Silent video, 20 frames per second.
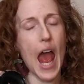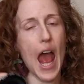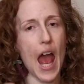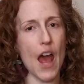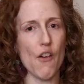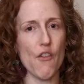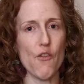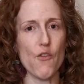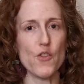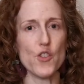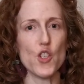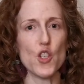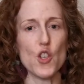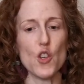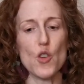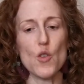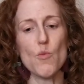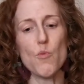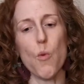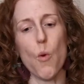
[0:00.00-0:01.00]

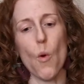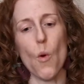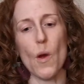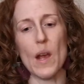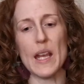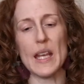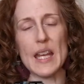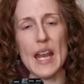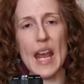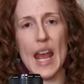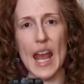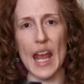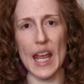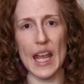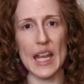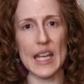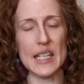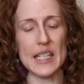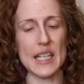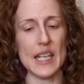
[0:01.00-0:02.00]

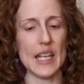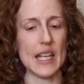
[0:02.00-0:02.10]
f2.8.